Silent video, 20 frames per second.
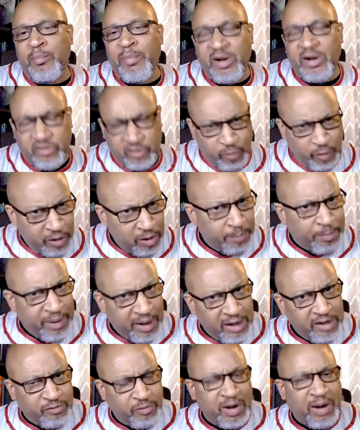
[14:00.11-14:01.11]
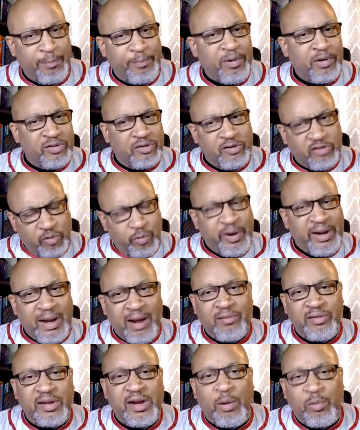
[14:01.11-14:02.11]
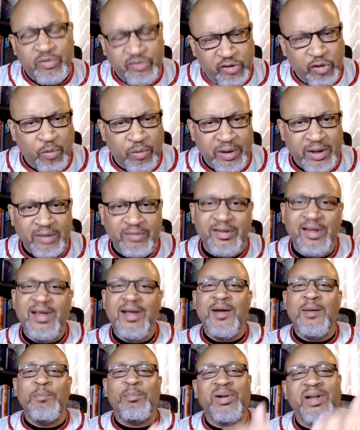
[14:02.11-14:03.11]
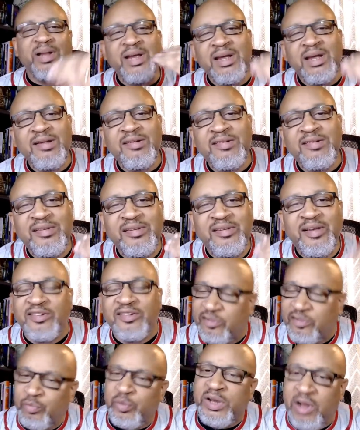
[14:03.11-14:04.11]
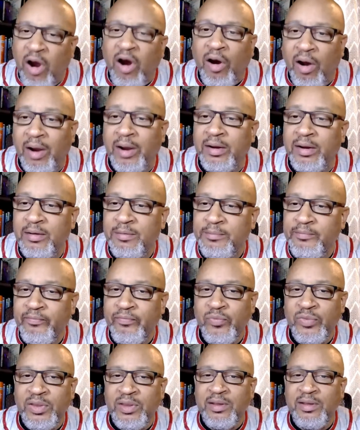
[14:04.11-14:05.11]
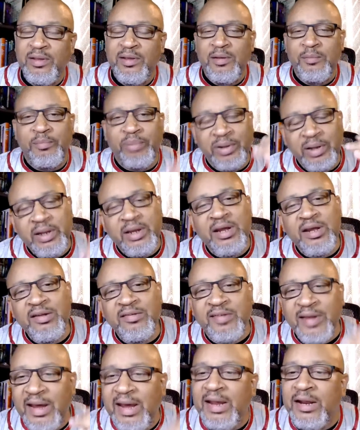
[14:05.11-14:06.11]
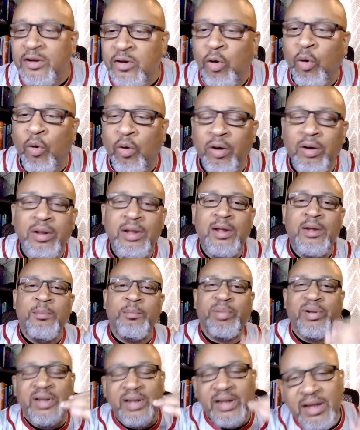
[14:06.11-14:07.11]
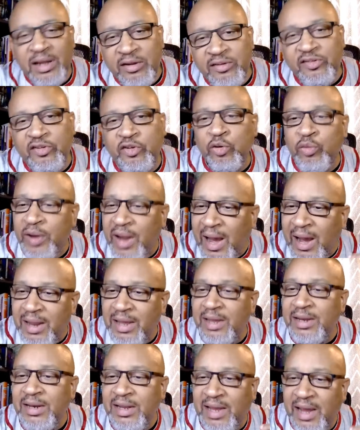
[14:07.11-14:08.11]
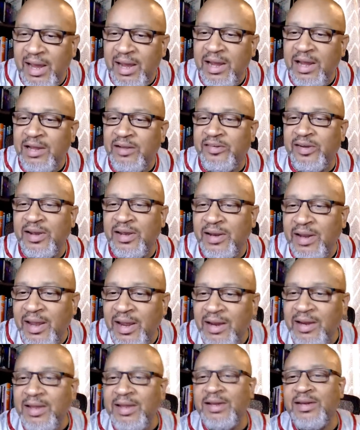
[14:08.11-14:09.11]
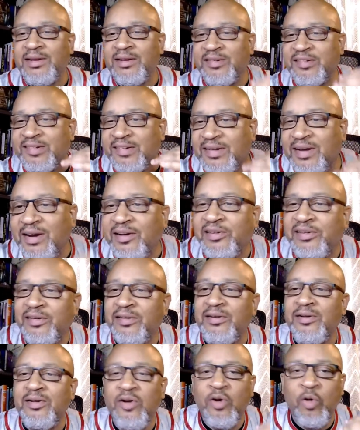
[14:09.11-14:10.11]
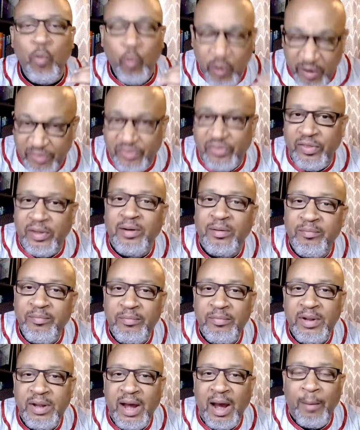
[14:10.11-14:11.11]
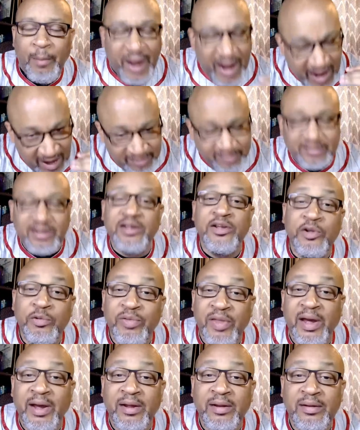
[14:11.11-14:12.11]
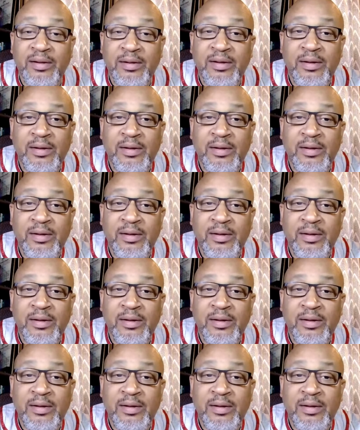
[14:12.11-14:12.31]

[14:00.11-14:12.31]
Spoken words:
on my Twitter page when I put the tweet out that I was doing this. Please disregard, please ignore, please do not engage in any discussion with them. I'm asking you that,